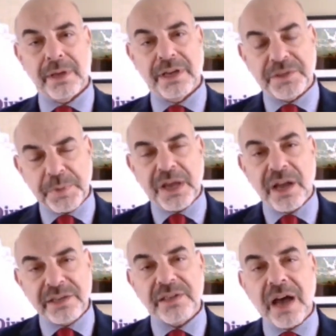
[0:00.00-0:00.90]
It is
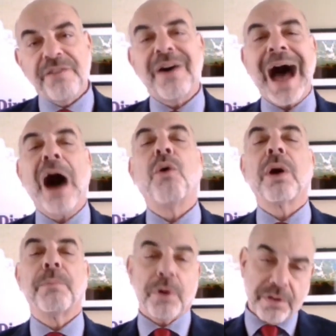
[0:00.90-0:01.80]
because of our
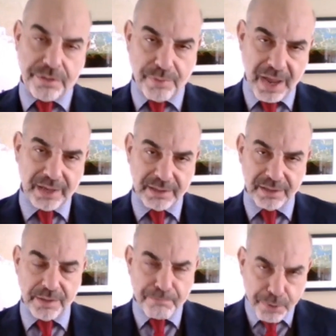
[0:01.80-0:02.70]
birthright,
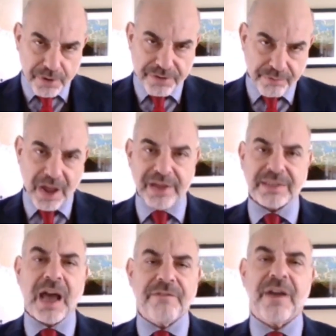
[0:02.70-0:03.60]
the birthright
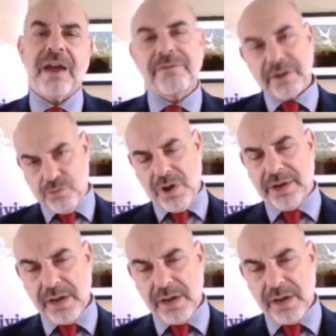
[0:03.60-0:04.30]
of everyone